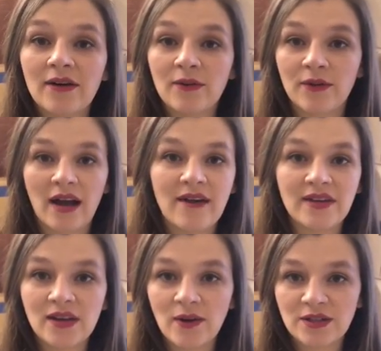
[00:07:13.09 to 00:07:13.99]
or have
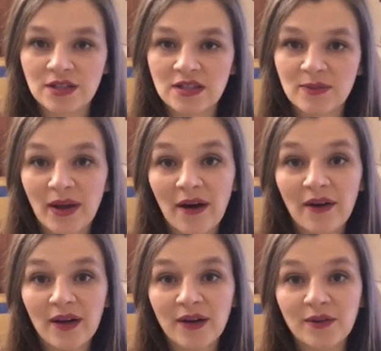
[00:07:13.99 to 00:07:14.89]
any questions
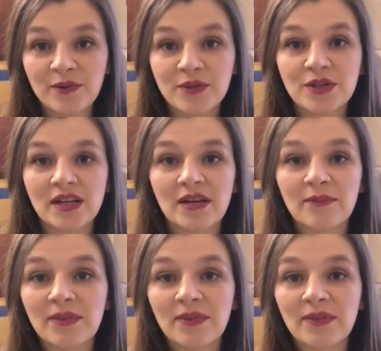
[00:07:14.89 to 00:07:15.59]
about a new machine,